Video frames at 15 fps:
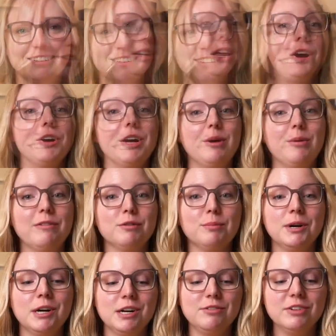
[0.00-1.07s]
Okay, we have a
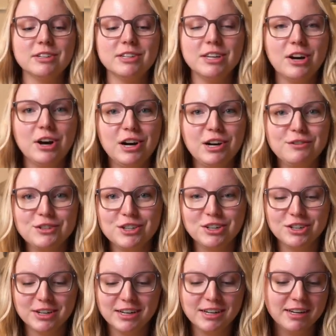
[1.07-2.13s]
perfectly carved
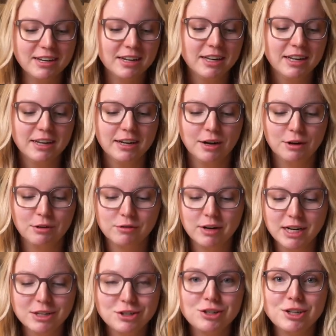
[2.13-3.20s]
turkey
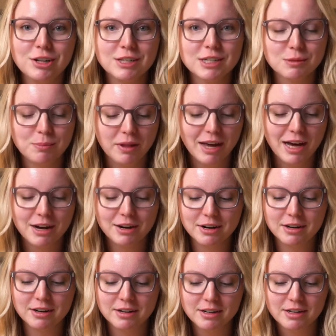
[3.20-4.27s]
arranged on this
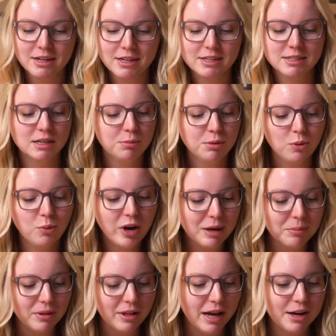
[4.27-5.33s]
platter. Simple
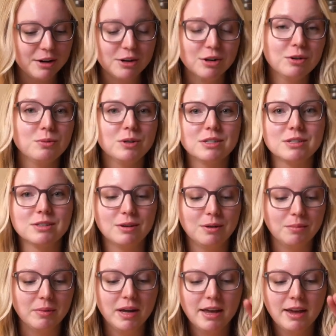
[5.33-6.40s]
white platter with some
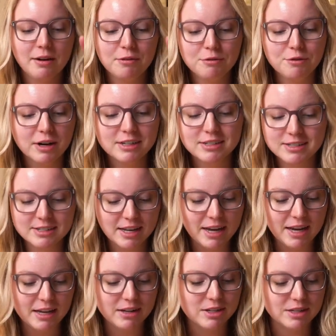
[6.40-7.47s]
fresh
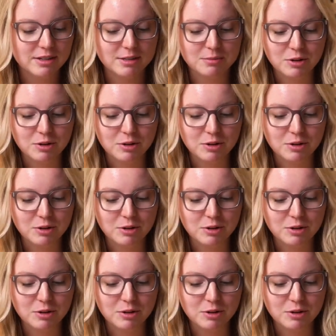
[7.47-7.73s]
sage and some